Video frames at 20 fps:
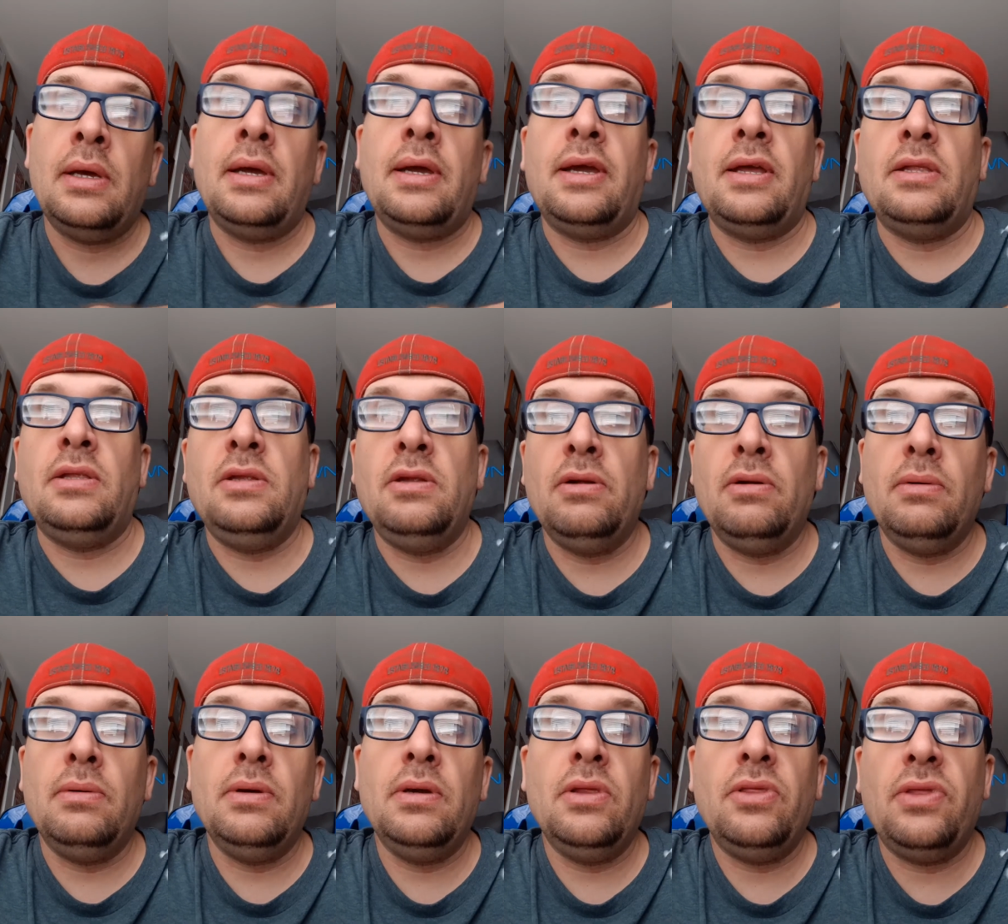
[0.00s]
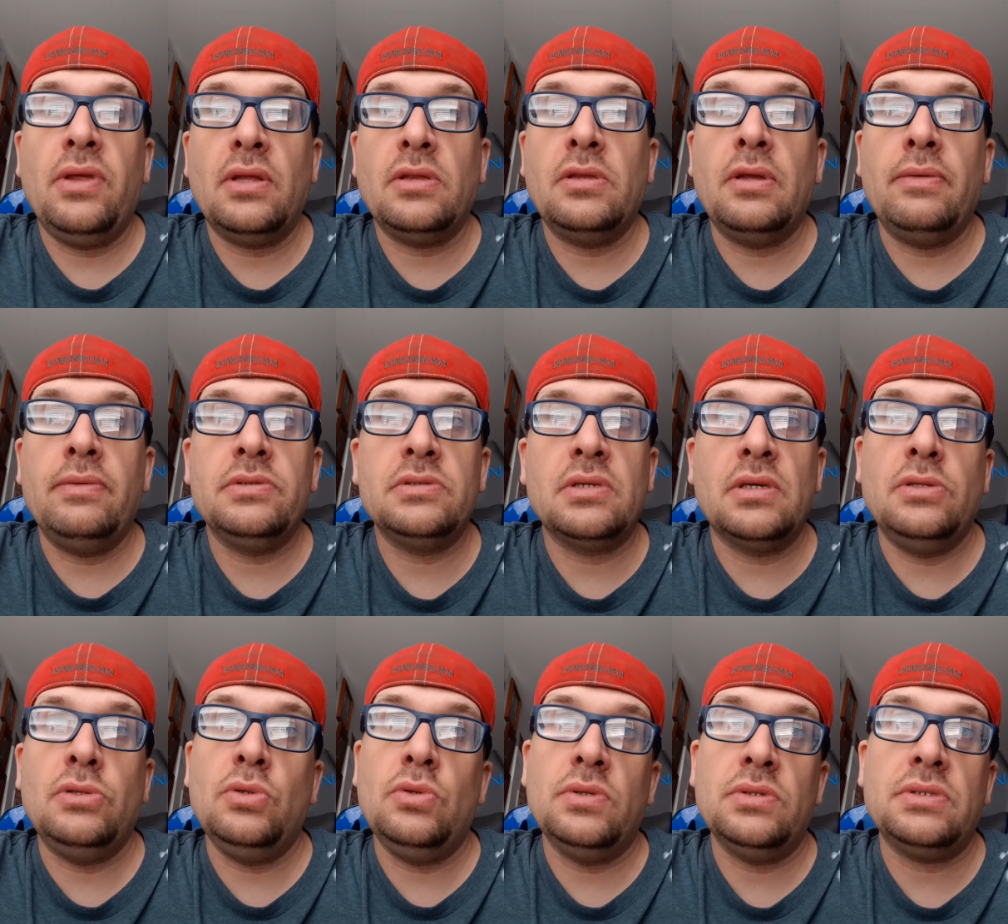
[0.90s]
And you know, you think WWE's gonna
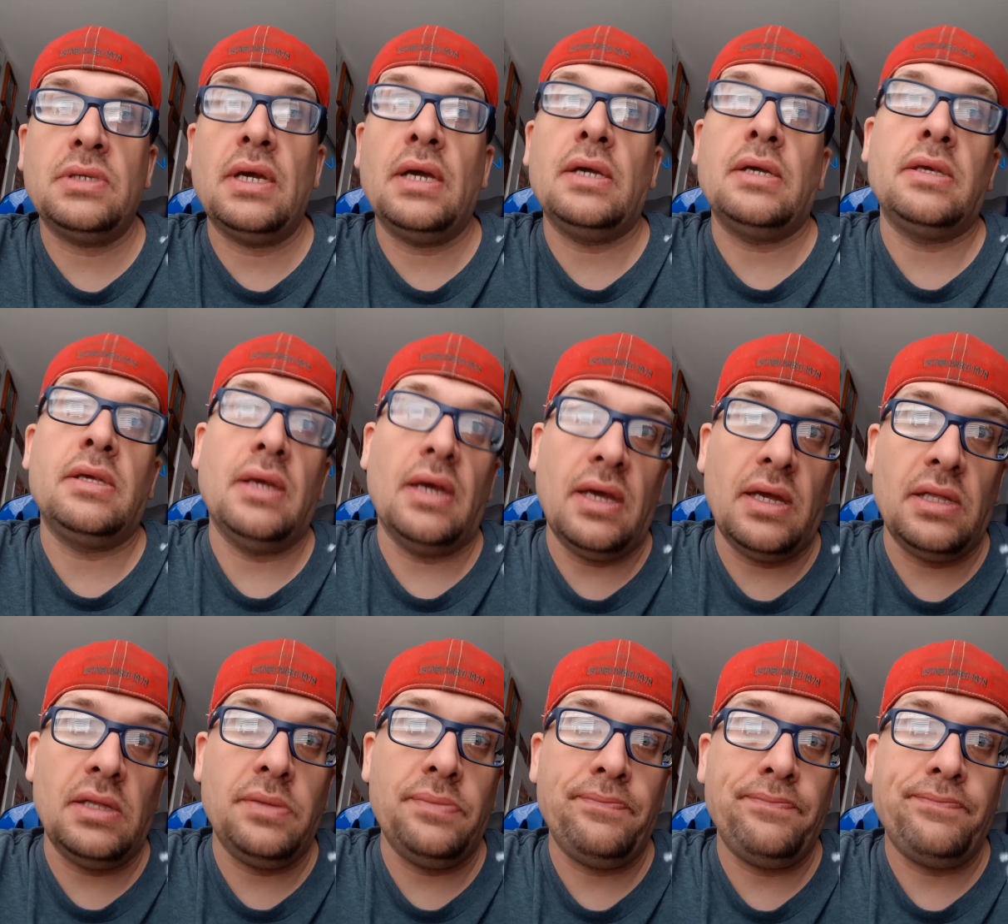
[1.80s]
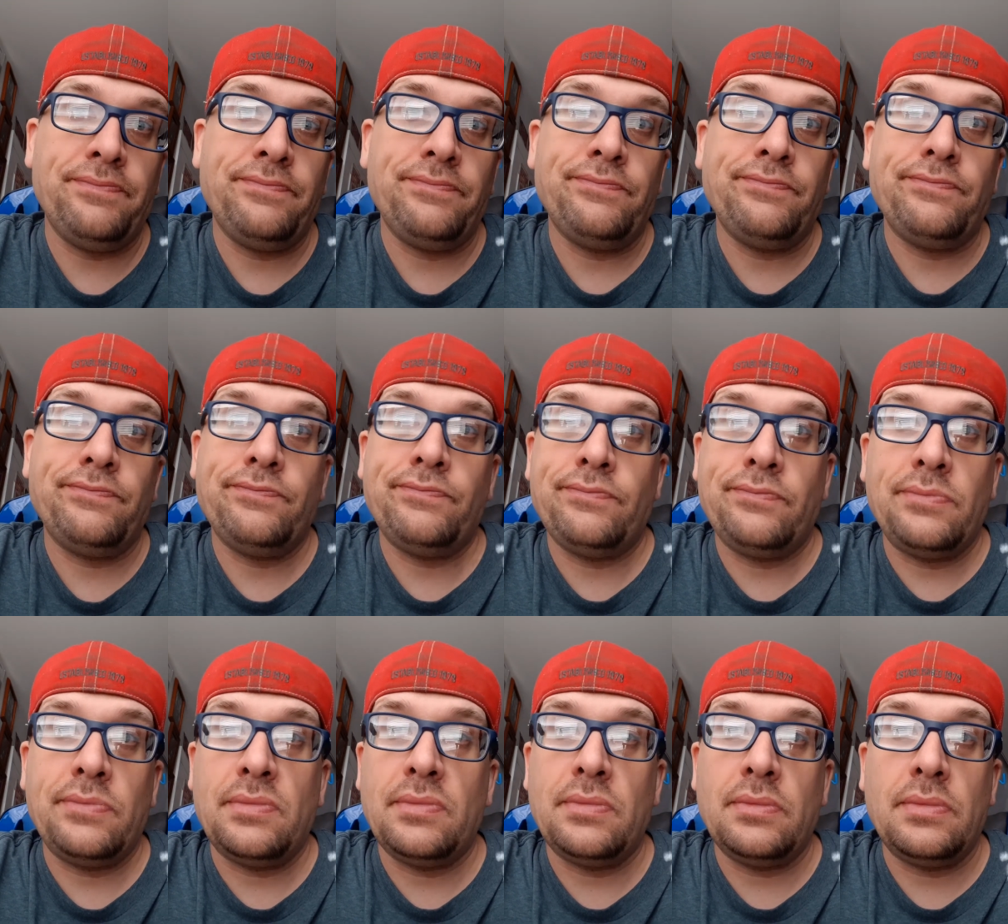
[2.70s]
do this again?
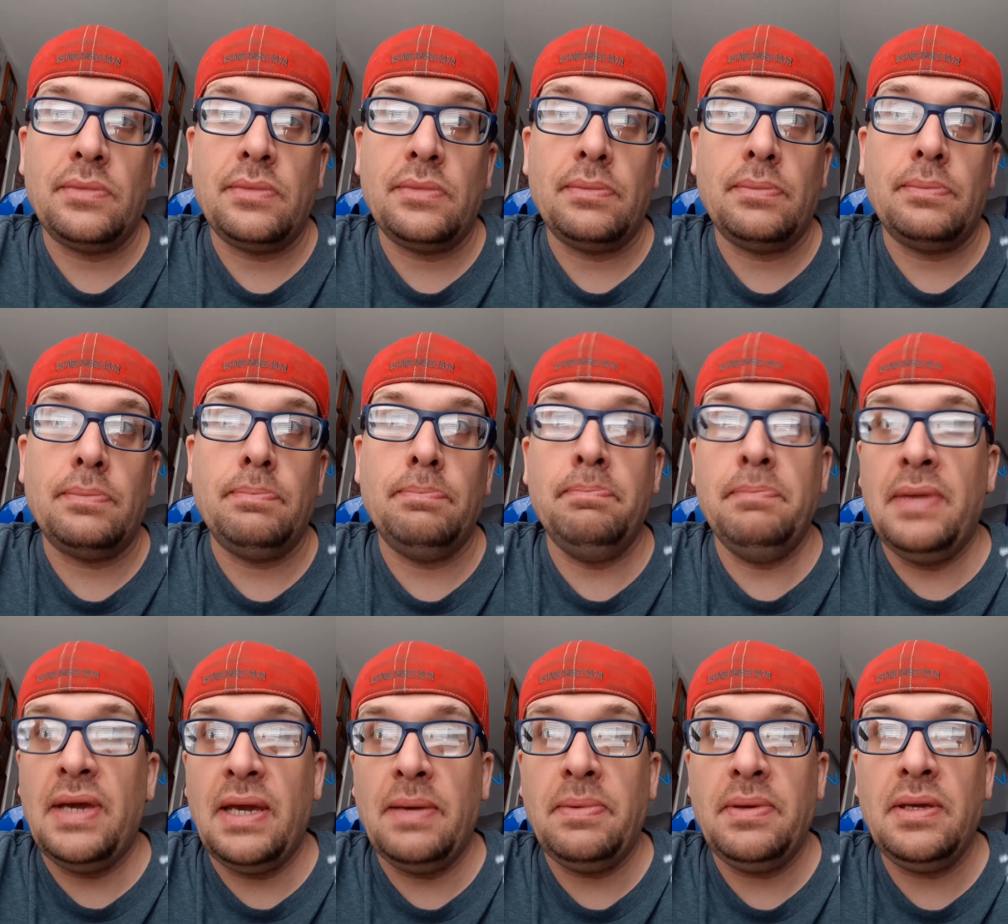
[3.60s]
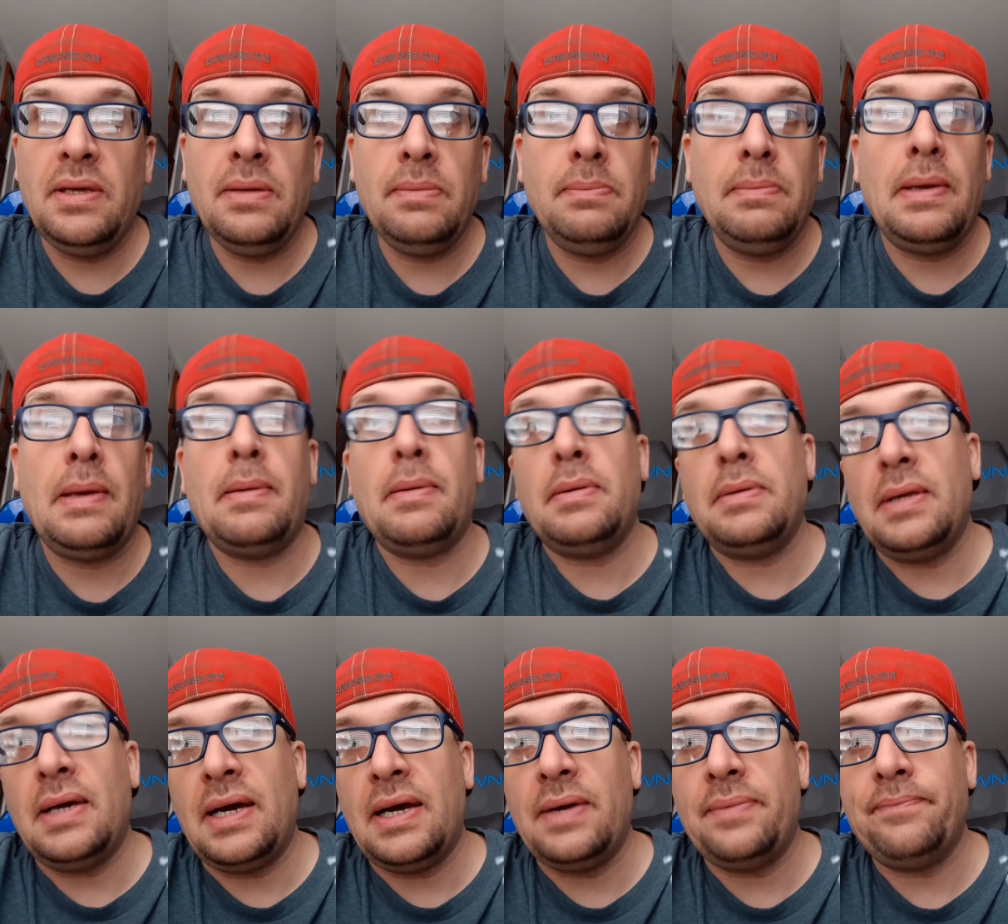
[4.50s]
Maybe, maybe
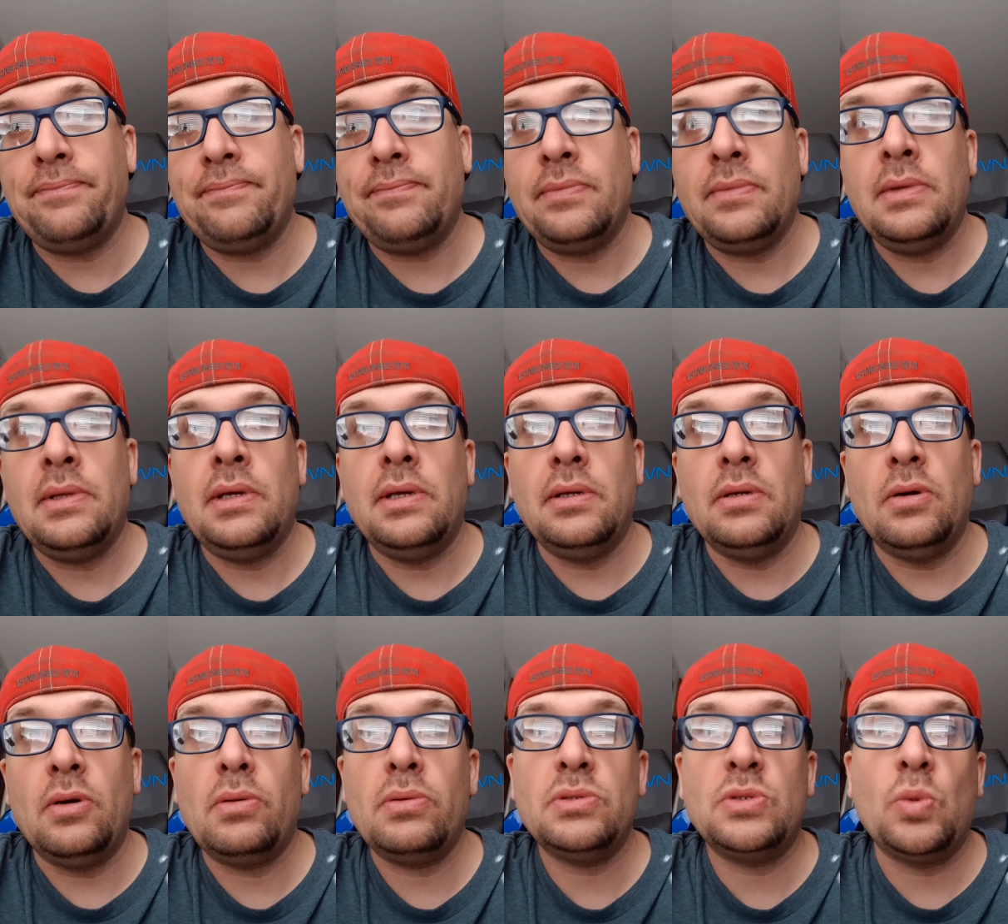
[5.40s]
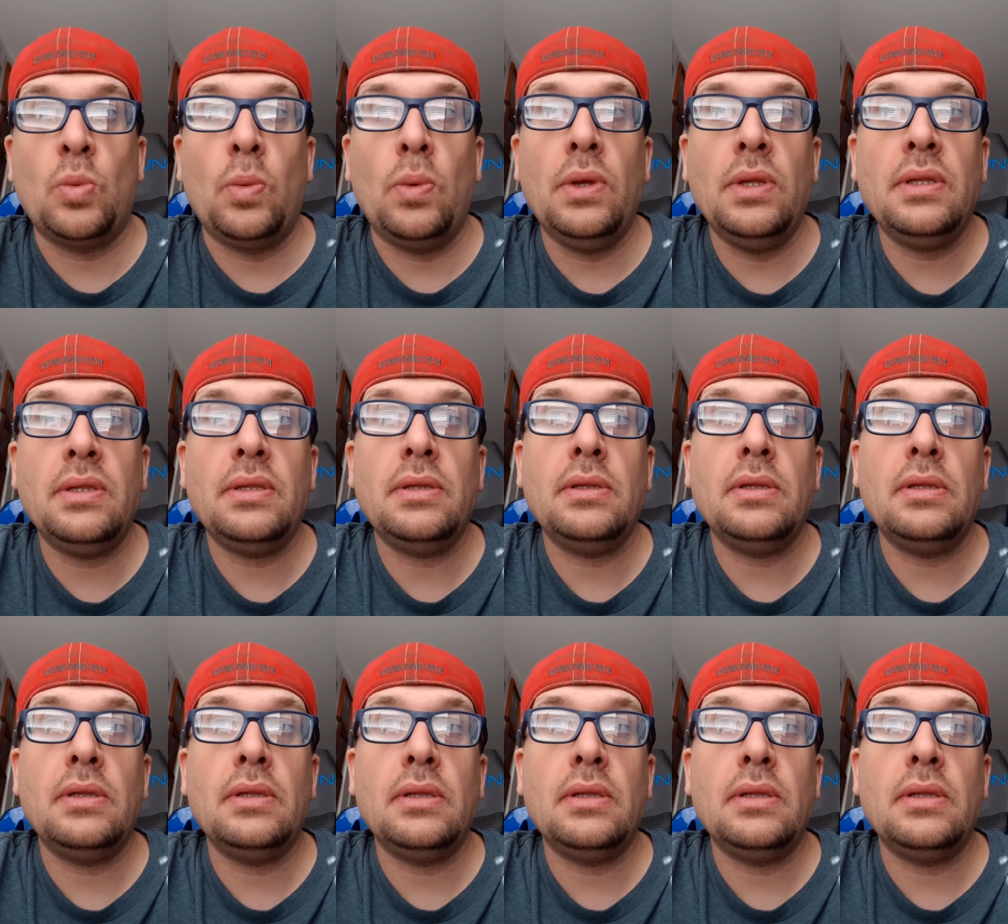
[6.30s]
not. You know, it was once